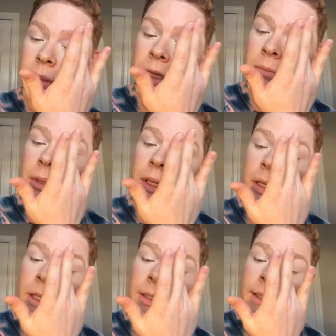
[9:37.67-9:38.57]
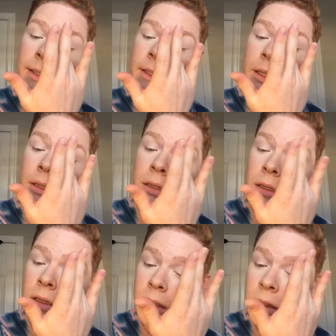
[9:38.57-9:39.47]
Be consistent.
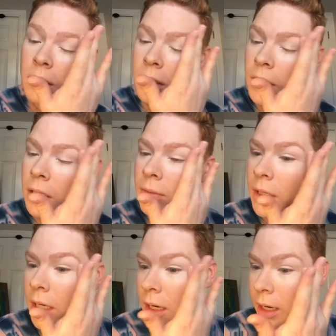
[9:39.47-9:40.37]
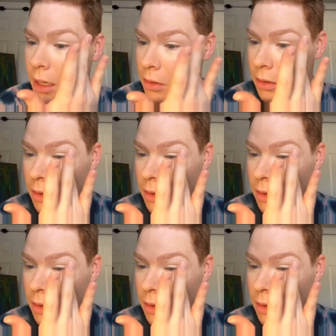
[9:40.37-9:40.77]
There we are.